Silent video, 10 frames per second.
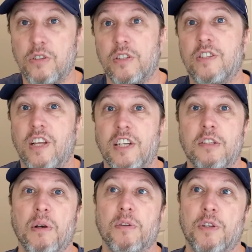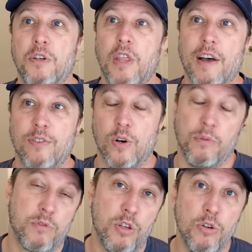it's nice to be able to do that for
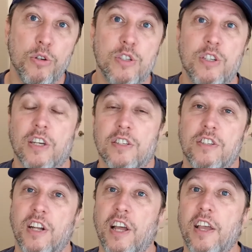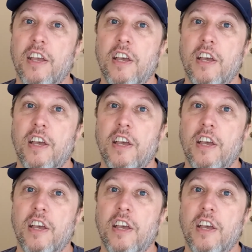him. 2 assists today.